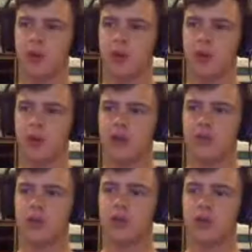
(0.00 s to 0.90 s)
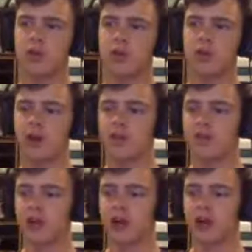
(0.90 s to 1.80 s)
but I've known my whole
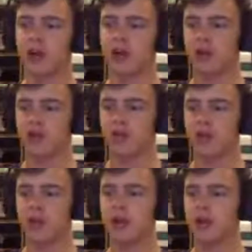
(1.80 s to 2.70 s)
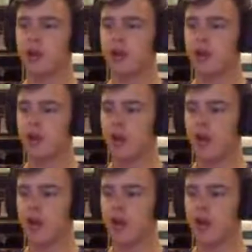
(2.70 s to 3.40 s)
life that I enjoy it.